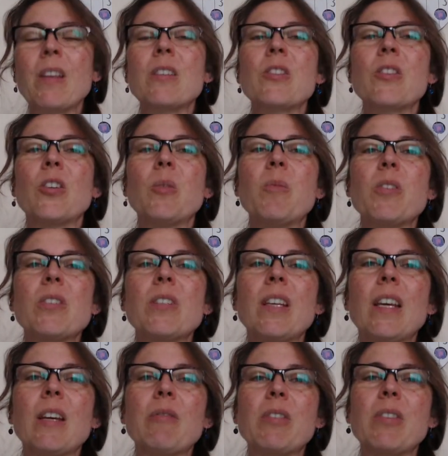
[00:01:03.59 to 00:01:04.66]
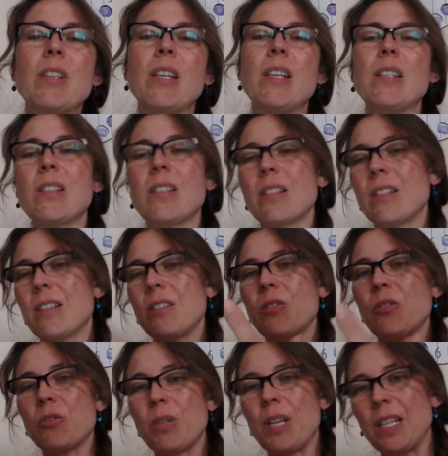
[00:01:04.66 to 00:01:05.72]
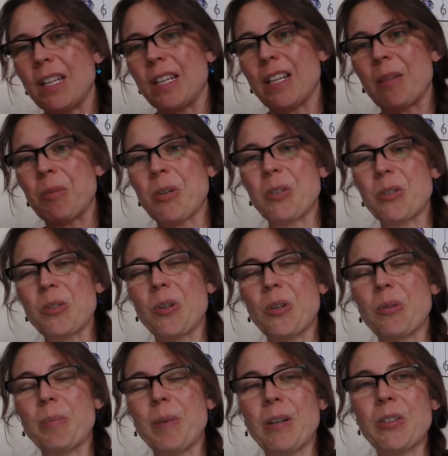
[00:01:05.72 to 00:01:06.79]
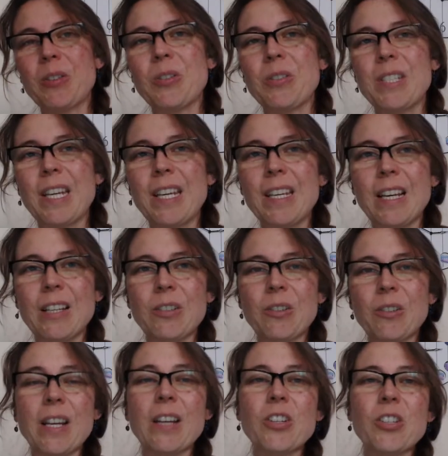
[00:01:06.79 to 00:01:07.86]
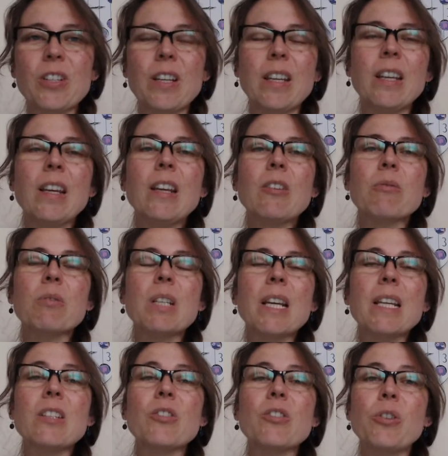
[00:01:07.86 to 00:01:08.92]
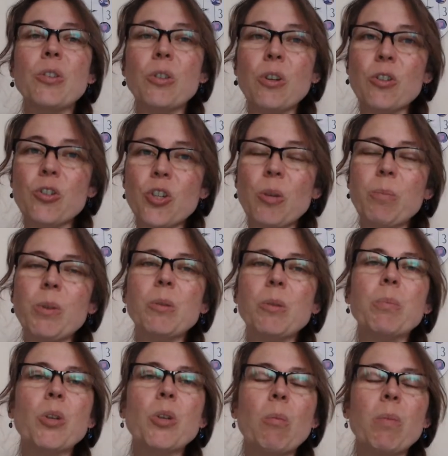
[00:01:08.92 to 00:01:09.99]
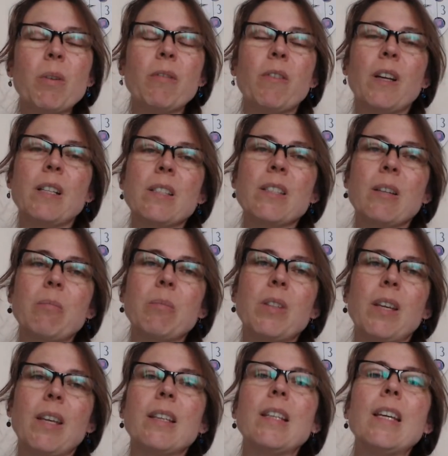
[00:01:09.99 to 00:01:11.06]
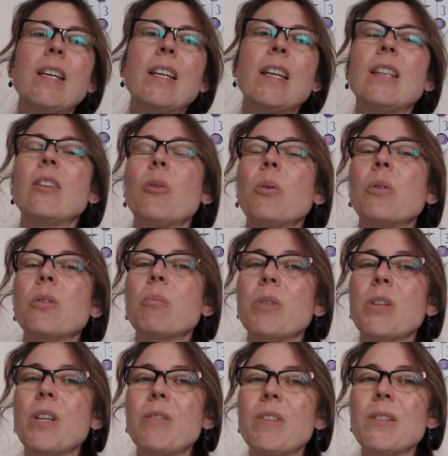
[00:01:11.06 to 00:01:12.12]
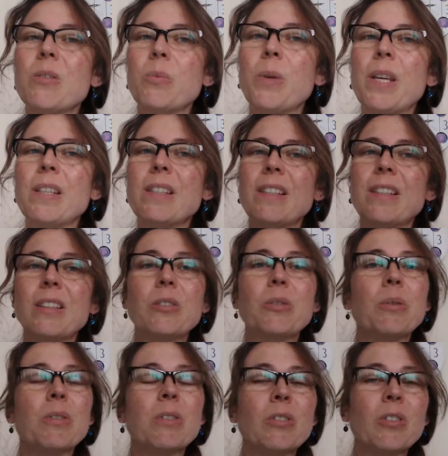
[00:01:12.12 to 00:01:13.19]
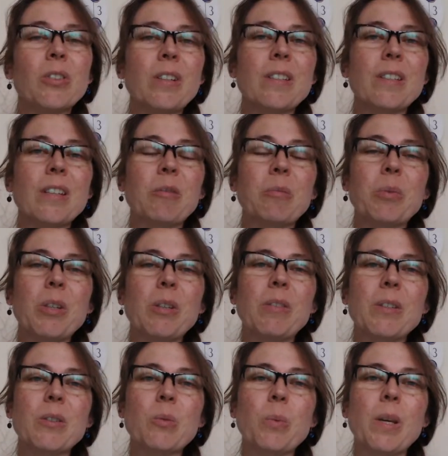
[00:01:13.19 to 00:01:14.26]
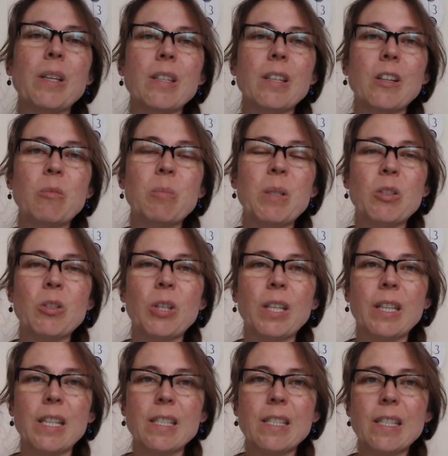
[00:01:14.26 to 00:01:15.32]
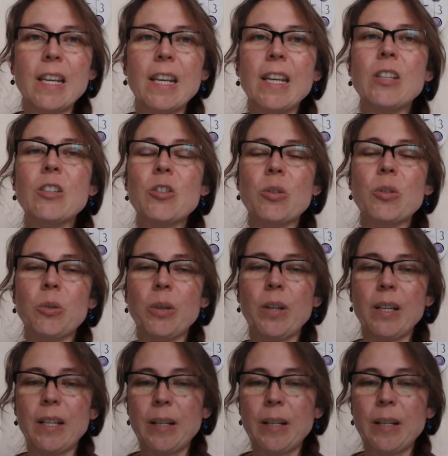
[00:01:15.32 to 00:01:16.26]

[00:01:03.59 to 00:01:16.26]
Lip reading: So obviously, if these three that I'm going to talk about today are not actually related to your job, you'll probably find something in all the previous weeks, in the 237 previous weeks that I've been doing this, to